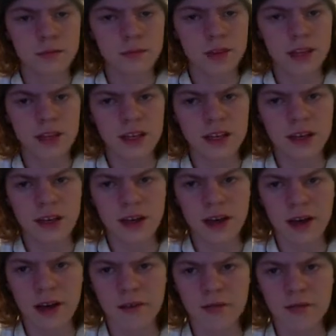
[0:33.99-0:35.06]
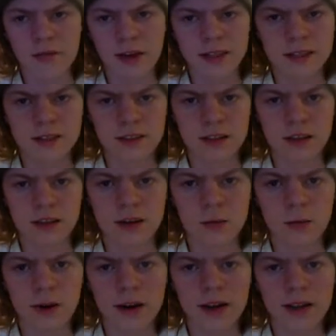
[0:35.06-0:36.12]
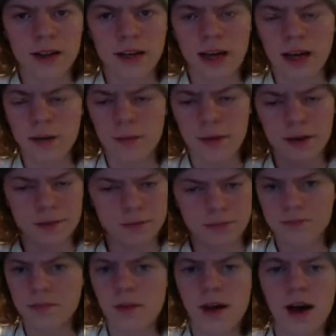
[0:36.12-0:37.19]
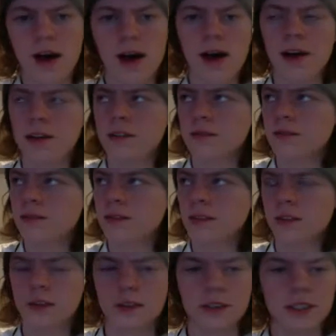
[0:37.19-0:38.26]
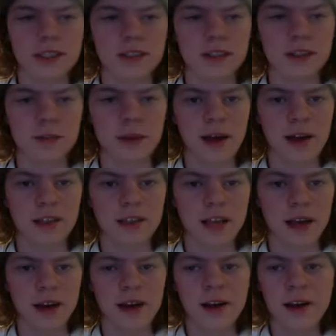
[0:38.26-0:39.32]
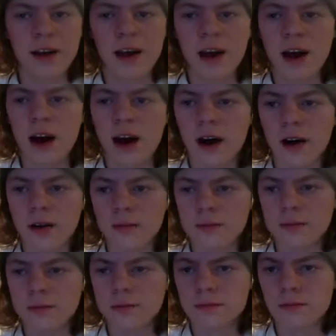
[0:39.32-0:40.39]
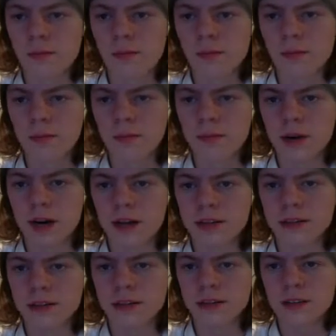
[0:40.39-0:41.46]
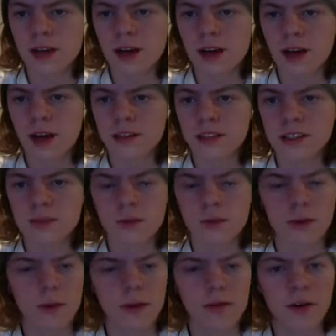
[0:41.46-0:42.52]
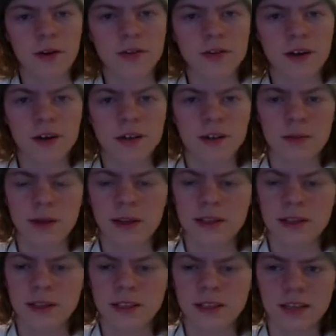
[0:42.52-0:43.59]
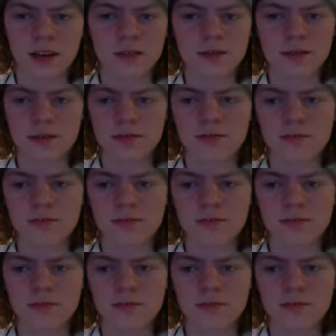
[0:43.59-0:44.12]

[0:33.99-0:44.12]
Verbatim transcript: the uh, phrasing's a little weird at the end, but uh, you can easily manage that. Um, but uh, it's just one of my favorite songs to play. It sounds